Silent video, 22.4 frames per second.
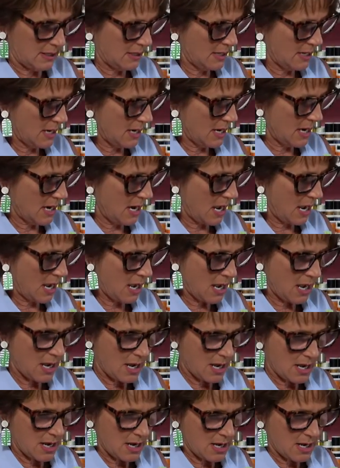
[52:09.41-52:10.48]

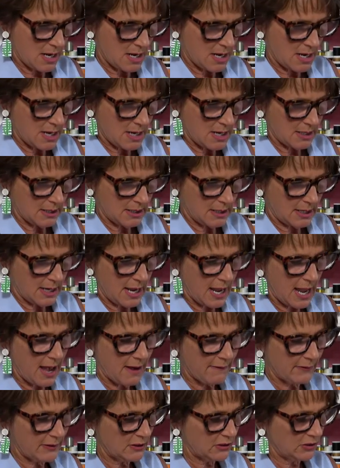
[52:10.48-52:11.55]
nine and a
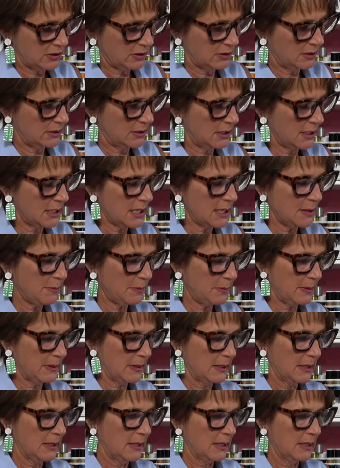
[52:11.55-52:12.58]
half inches deep.